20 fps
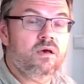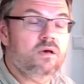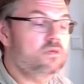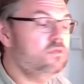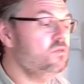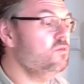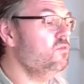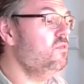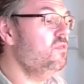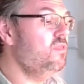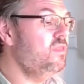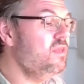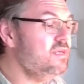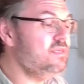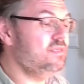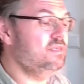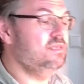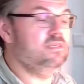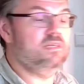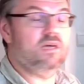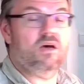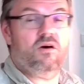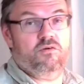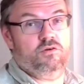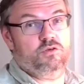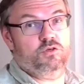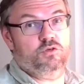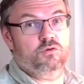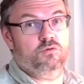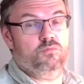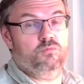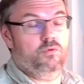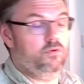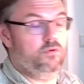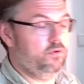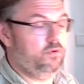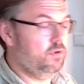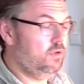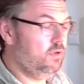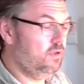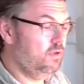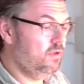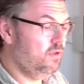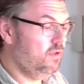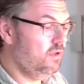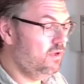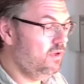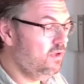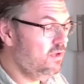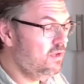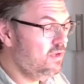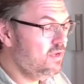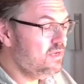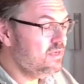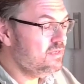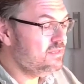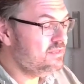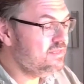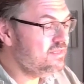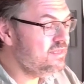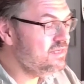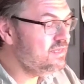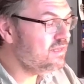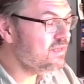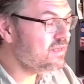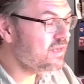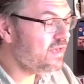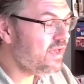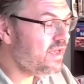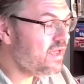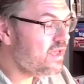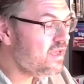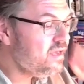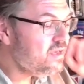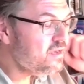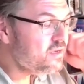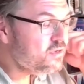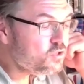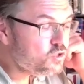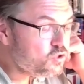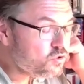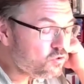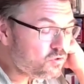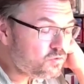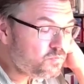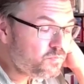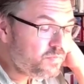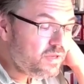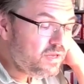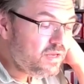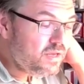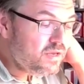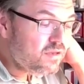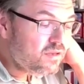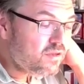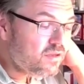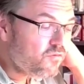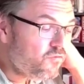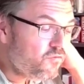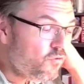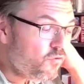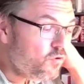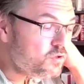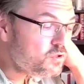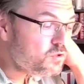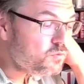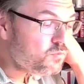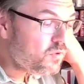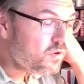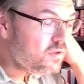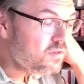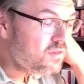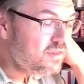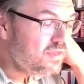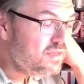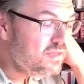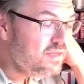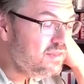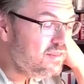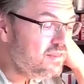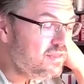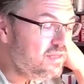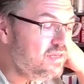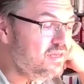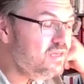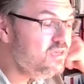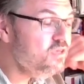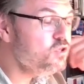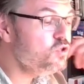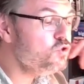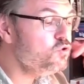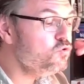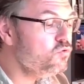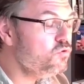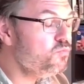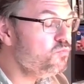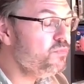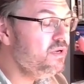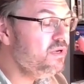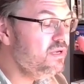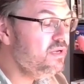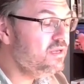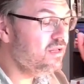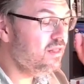so this is how it should work. Yeah? CLK should be the first one, DT should be the